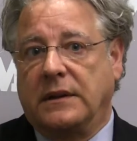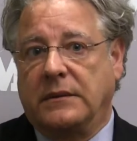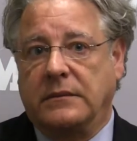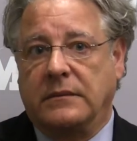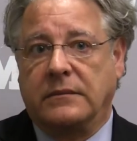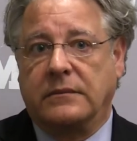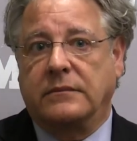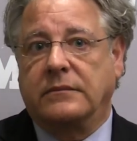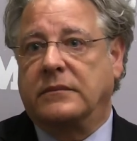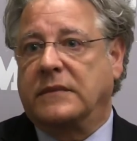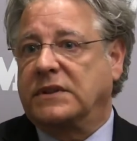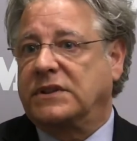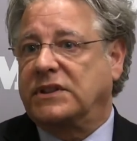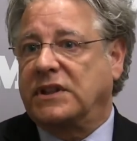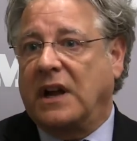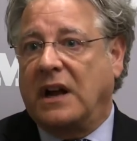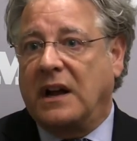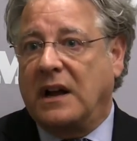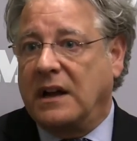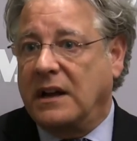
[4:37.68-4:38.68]

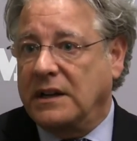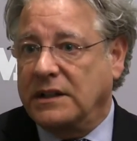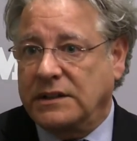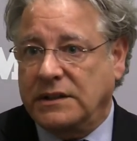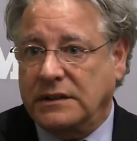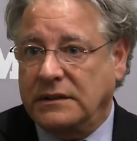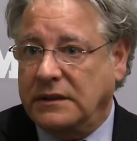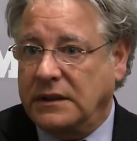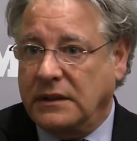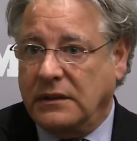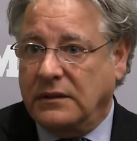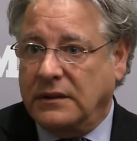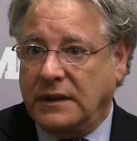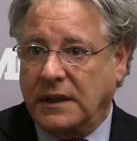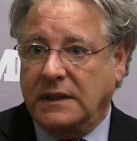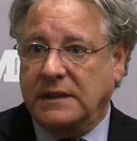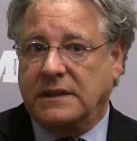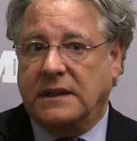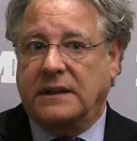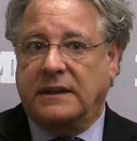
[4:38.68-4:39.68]
massage and you know and
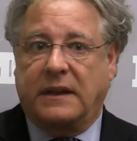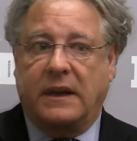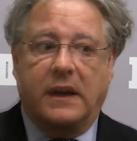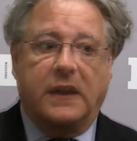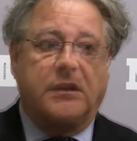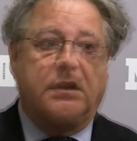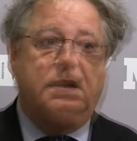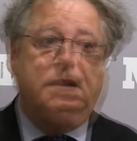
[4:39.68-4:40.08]
things like that.